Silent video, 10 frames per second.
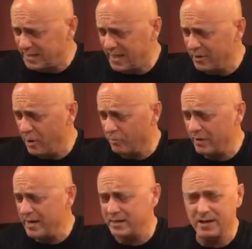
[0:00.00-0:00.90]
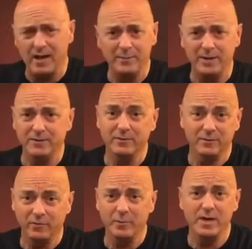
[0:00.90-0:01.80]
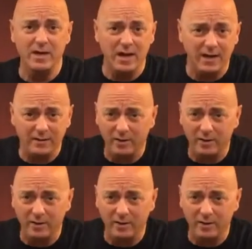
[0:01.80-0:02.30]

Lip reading: And already, I mean, for me,